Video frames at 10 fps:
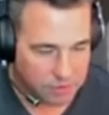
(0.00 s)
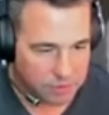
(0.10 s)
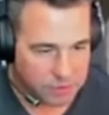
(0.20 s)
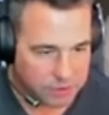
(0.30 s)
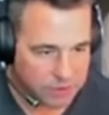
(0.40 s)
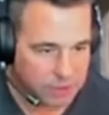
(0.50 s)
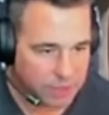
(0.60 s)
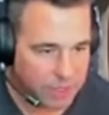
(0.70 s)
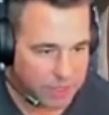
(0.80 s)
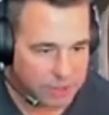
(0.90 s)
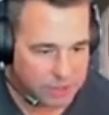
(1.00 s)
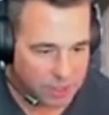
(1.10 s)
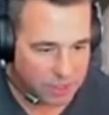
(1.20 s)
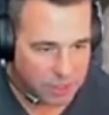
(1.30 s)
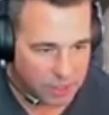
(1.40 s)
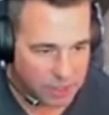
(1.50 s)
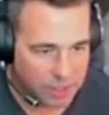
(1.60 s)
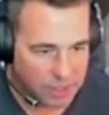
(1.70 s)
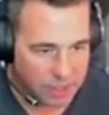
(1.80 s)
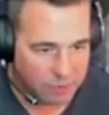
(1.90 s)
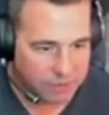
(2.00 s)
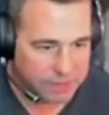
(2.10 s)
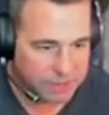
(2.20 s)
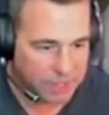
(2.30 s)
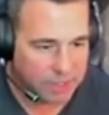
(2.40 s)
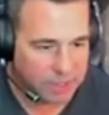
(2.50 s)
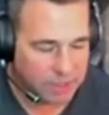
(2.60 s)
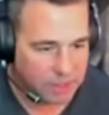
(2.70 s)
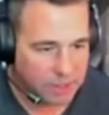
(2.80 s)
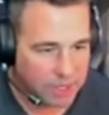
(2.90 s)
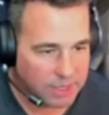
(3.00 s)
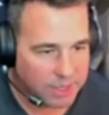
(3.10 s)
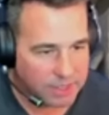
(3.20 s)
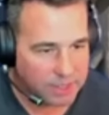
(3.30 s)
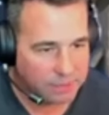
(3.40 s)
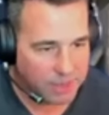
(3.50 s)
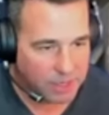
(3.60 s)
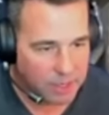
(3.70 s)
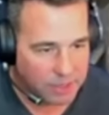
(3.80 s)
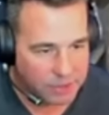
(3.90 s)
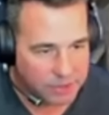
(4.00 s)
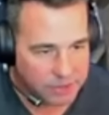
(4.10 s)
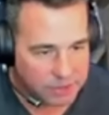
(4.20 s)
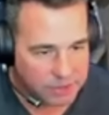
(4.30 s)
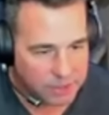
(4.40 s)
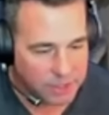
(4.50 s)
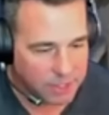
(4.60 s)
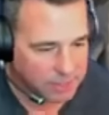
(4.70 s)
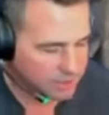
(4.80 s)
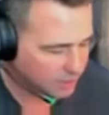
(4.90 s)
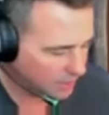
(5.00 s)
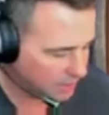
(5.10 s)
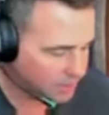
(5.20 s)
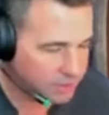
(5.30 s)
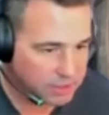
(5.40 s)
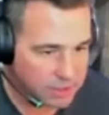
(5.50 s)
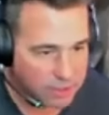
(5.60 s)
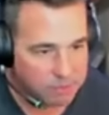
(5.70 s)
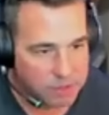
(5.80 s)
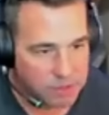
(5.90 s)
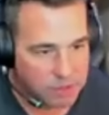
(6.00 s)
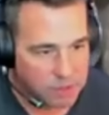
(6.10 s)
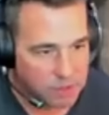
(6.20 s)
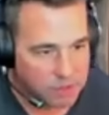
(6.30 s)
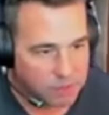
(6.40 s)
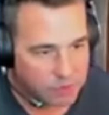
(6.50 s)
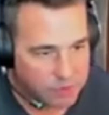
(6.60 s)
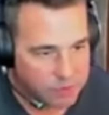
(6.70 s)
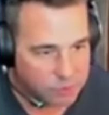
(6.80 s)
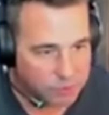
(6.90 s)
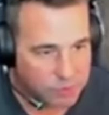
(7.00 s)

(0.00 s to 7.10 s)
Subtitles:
This thing lands, I would say, I landed at about 160 knots, and it seemed to really do pretty